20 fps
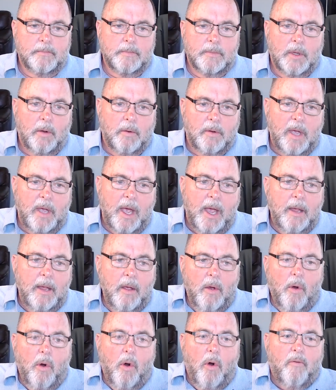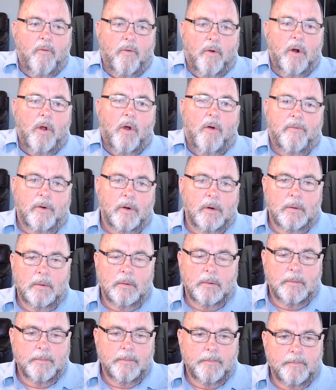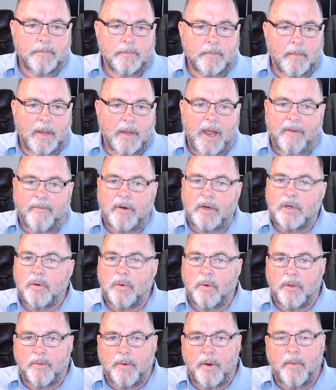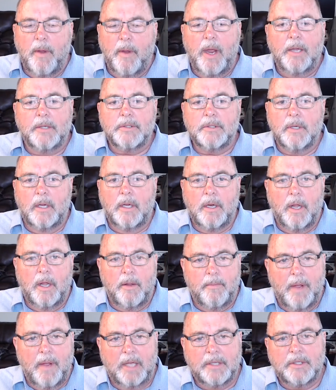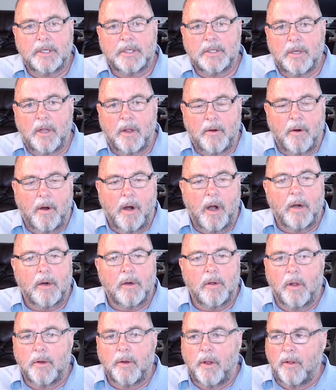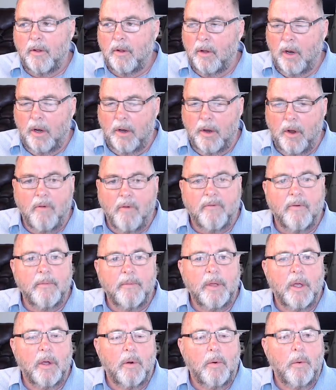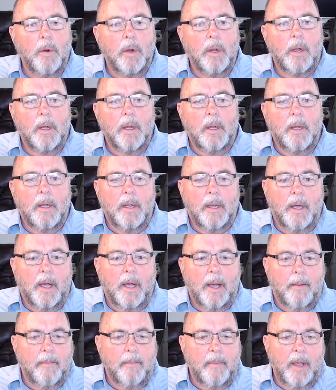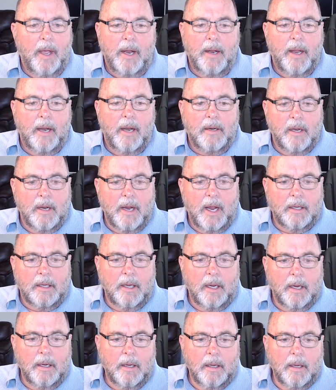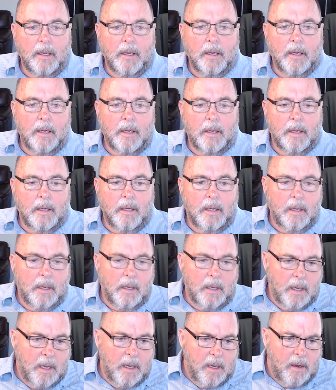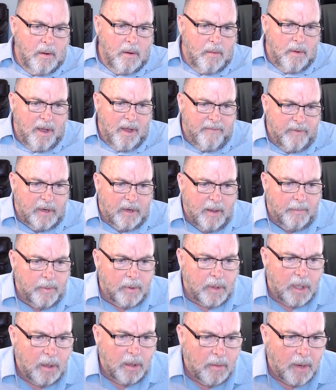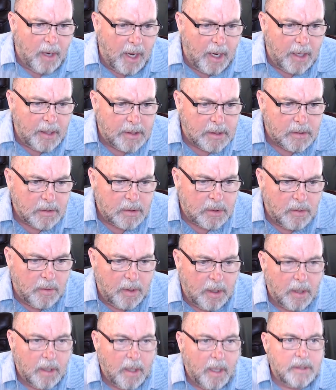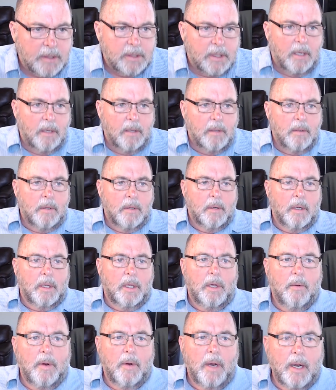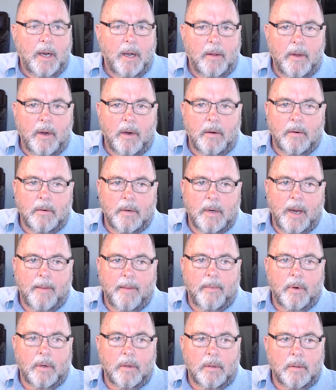Okay? Over and over. Every 2 or 3 weeks, another message, another article, another little note from you, and then connecting. We have a couple Q&As. Do we? I'm seeing a Q&A down there, Amber.